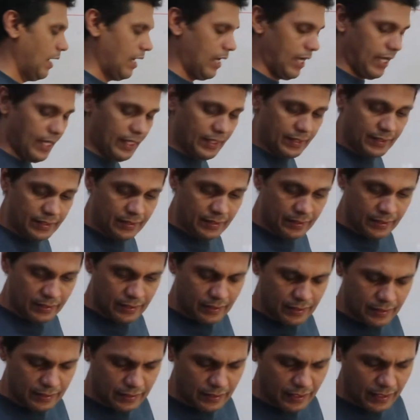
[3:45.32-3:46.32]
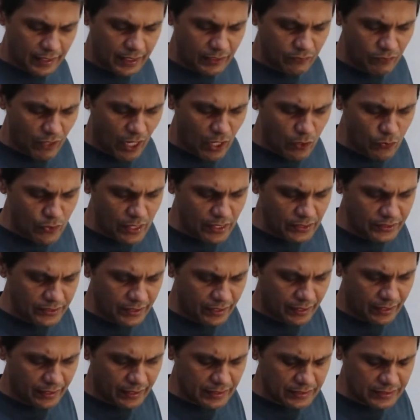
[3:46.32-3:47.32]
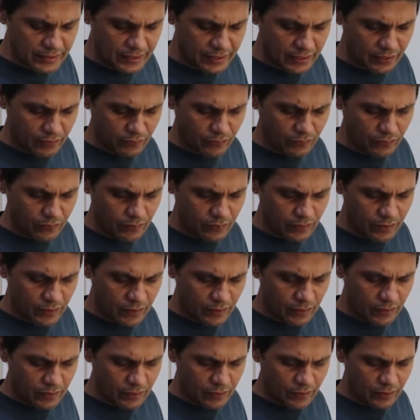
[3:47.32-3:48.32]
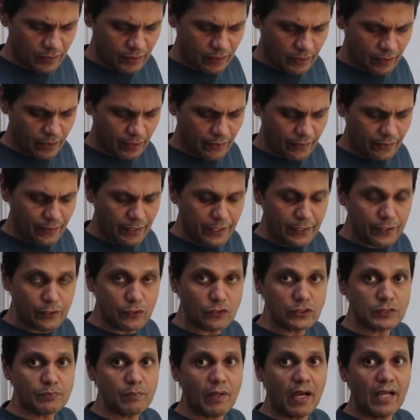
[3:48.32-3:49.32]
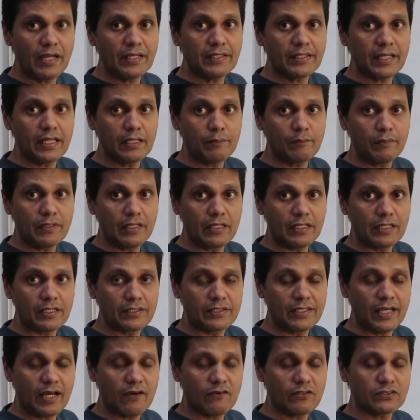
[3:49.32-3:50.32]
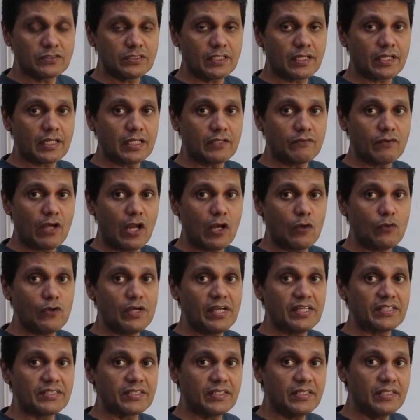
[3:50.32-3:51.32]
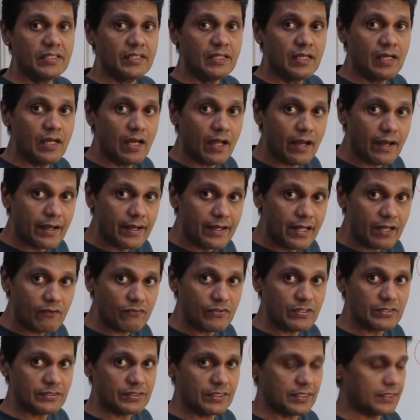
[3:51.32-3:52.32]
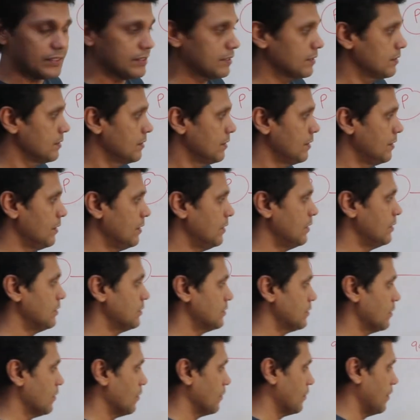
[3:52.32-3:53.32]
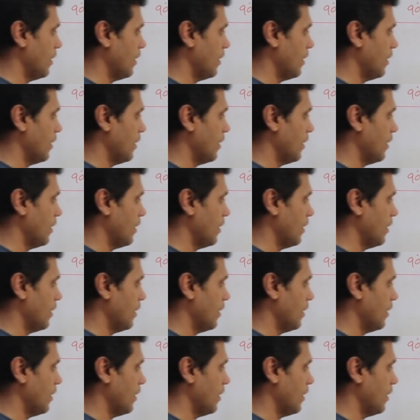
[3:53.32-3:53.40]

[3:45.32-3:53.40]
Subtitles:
and the revaluation reserve reduced by 10 million. There was a revaluation deficit. So